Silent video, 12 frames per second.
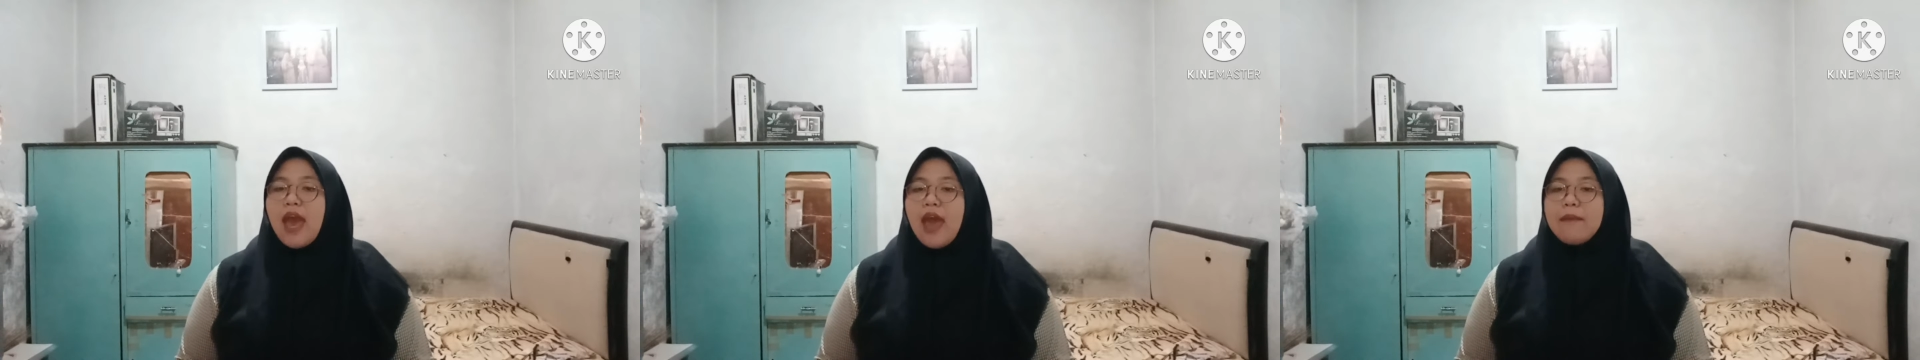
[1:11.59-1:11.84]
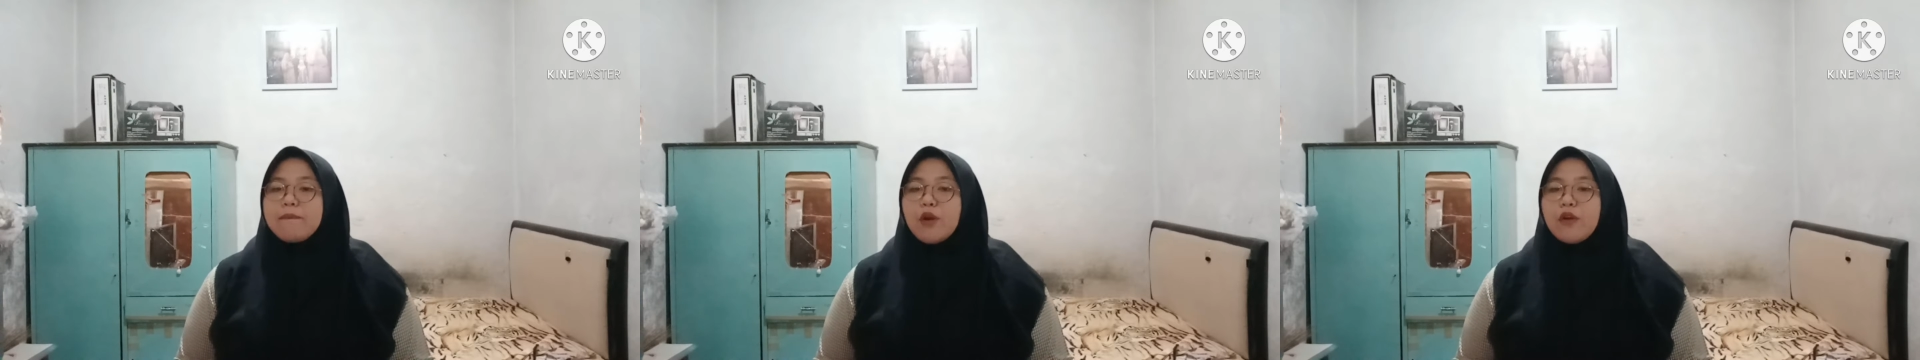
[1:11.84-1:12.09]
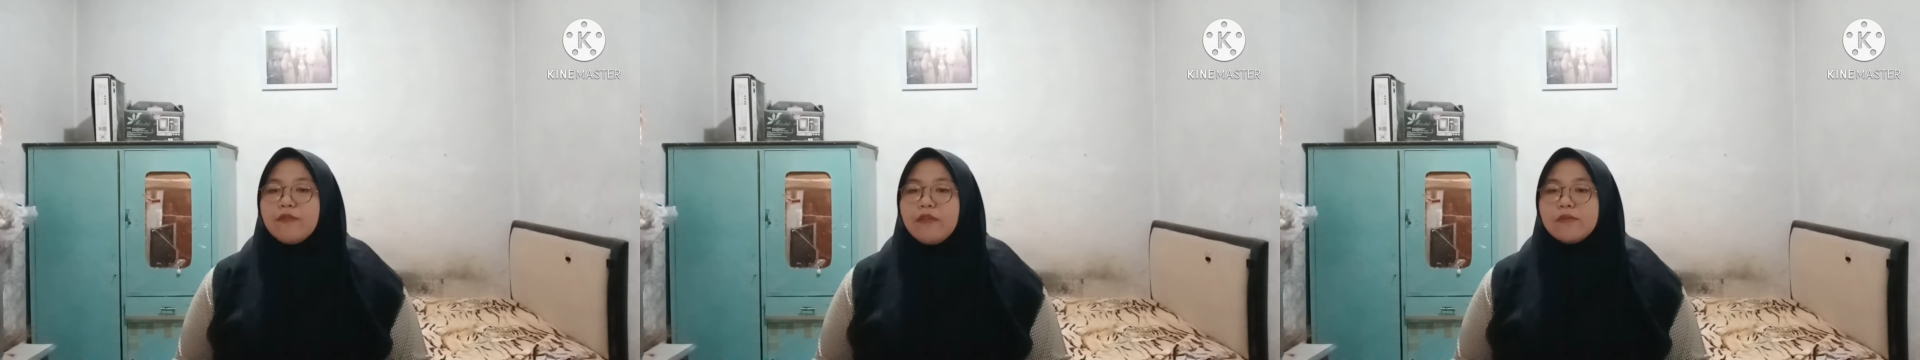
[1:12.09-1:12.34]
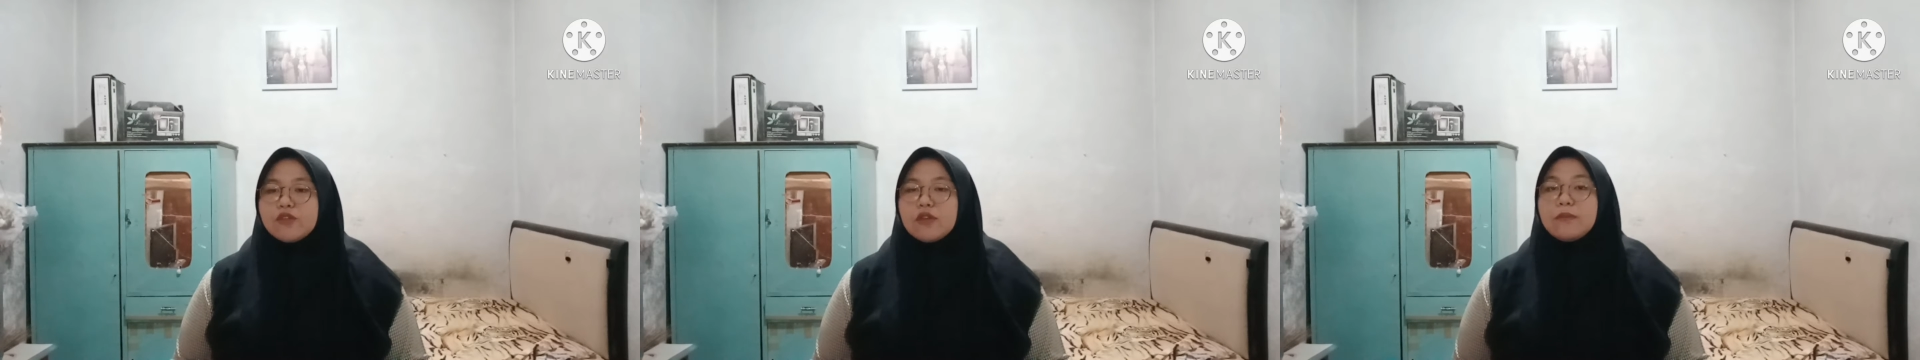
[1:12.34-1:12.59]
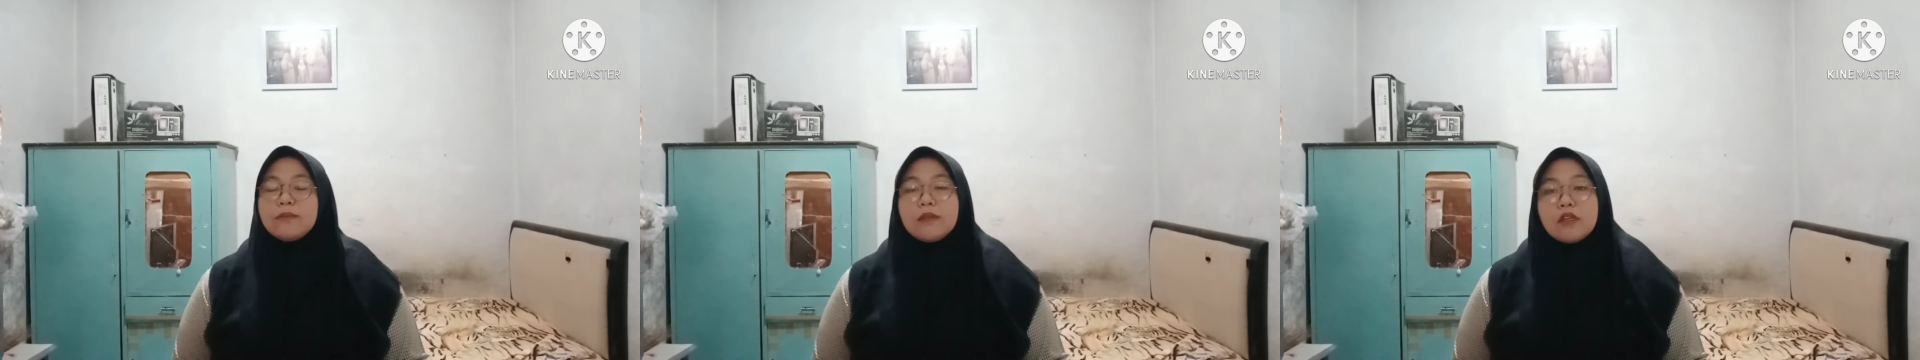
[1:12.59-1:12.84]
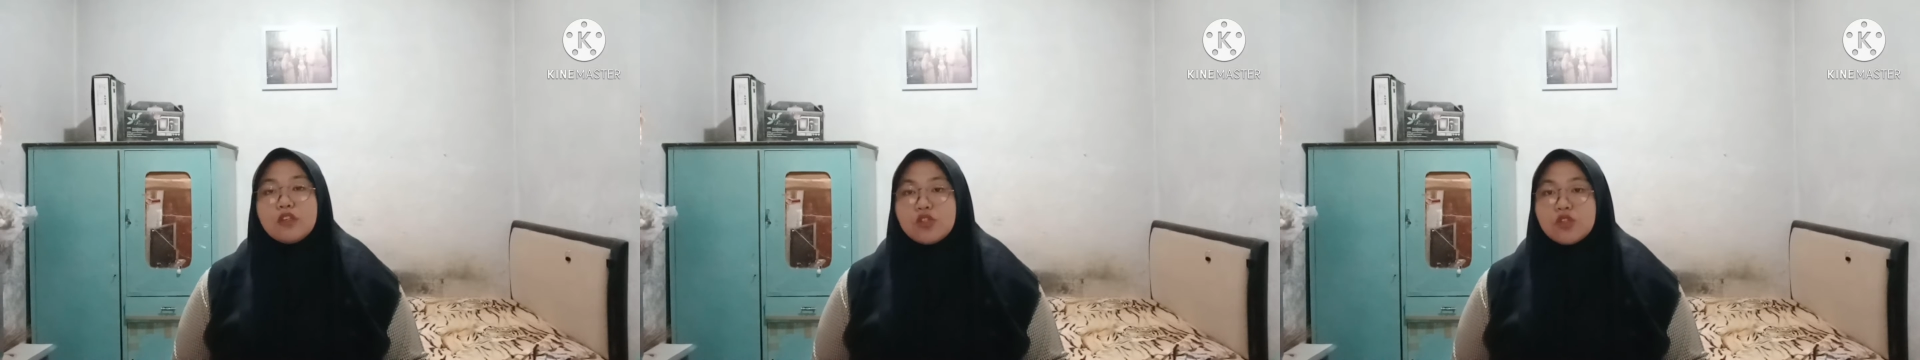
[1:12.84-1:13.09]
and morpheme
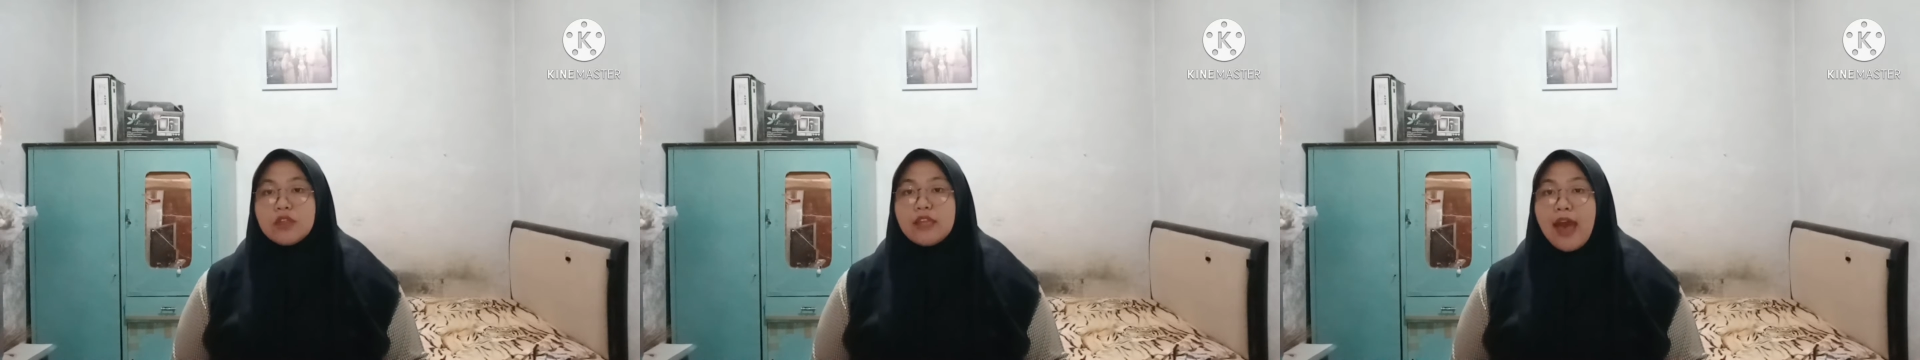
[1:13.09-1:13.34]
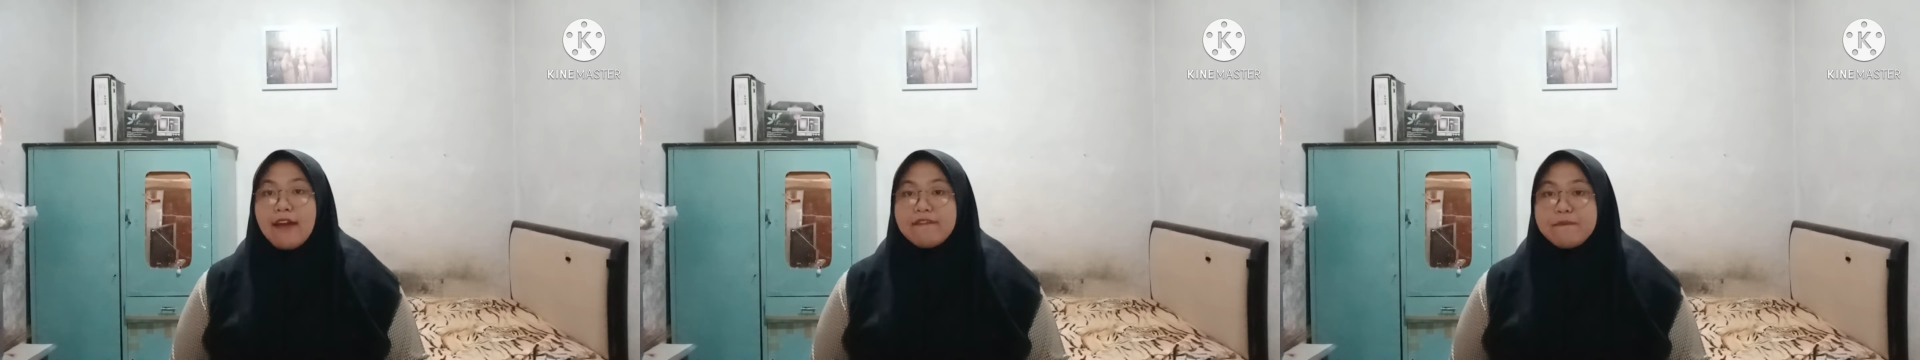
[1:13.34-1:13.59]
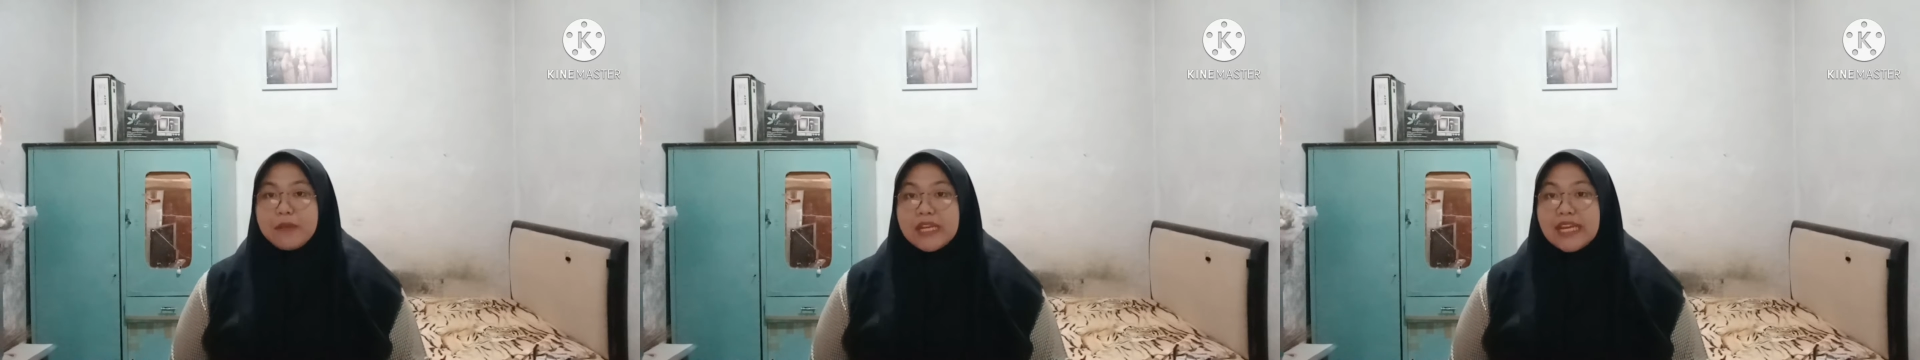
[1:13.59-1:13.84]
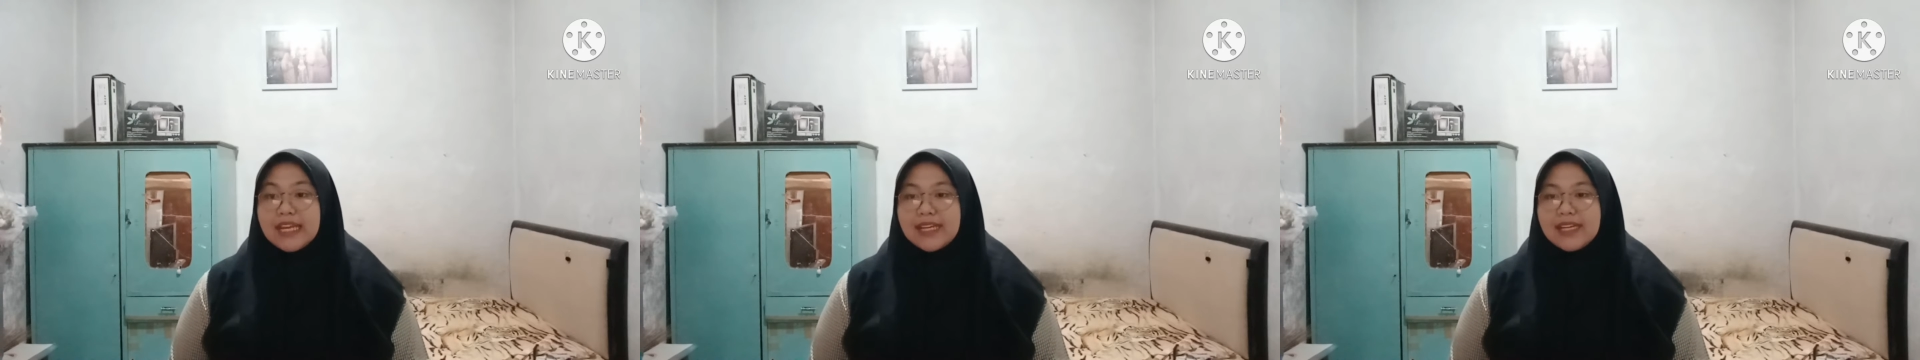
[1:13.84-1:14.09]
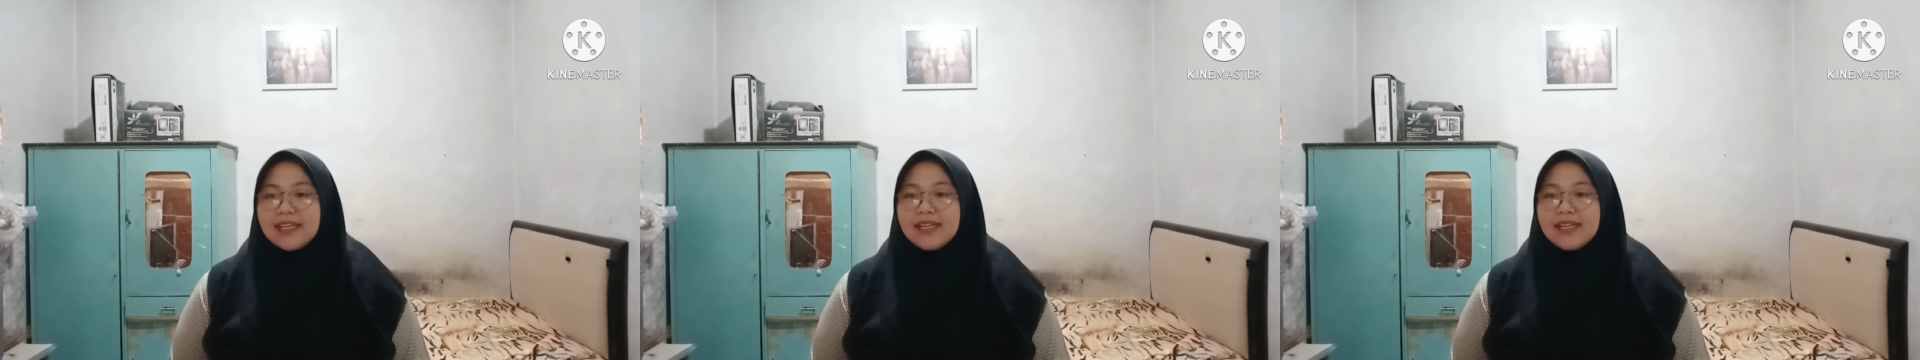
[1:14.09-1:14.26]
should have meaning.